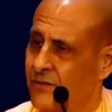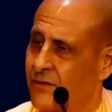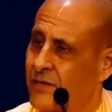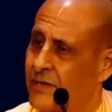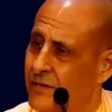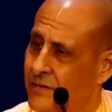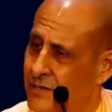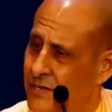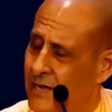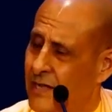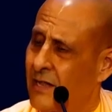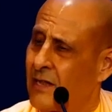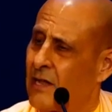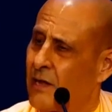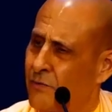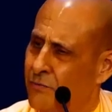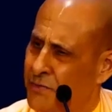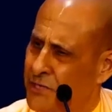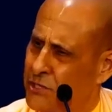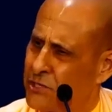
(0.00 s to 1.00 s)
you can tell
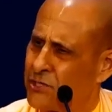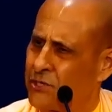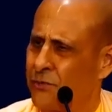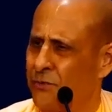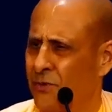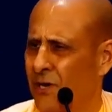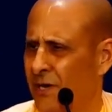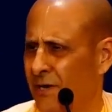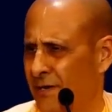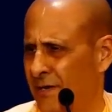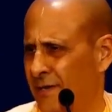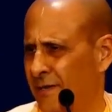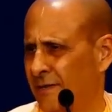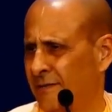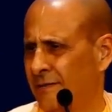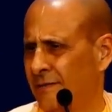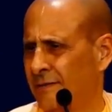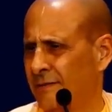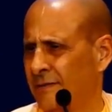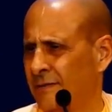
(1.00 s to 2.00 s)
how rich you are
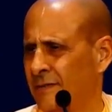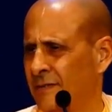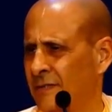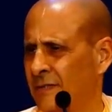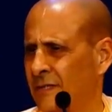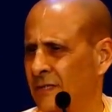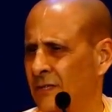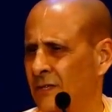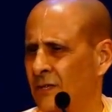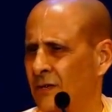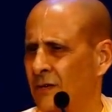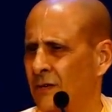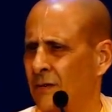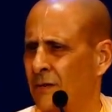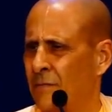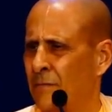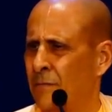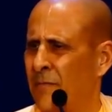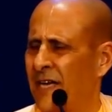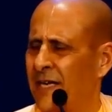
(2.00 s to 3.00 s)

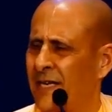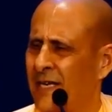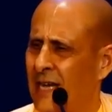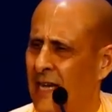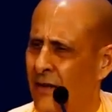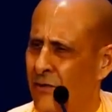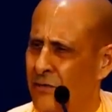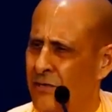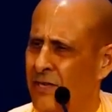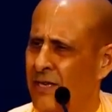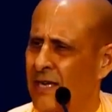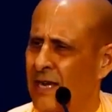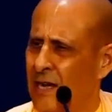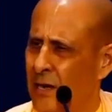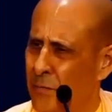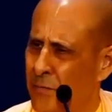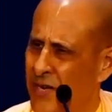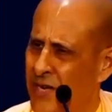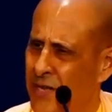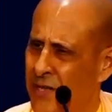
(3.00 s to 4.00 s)
by counting
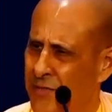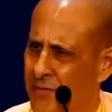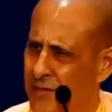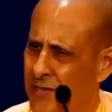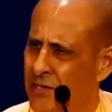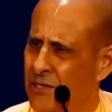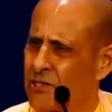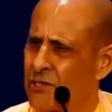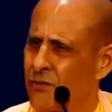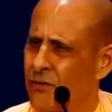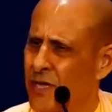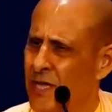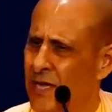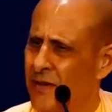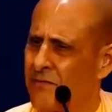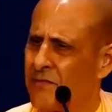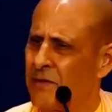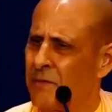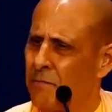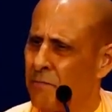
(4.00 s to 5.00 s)
how many things you
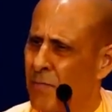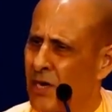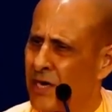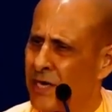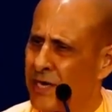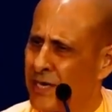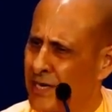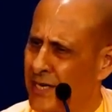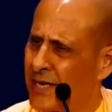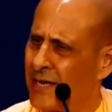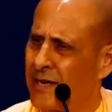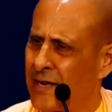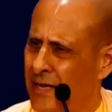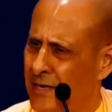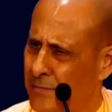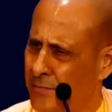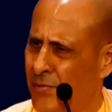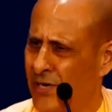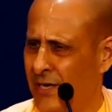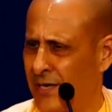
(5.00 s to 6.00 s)
have that money
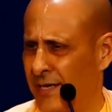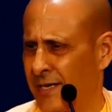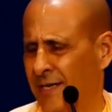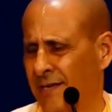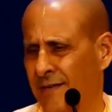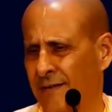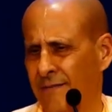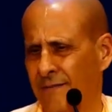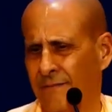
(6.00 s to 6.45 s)
cannot buy.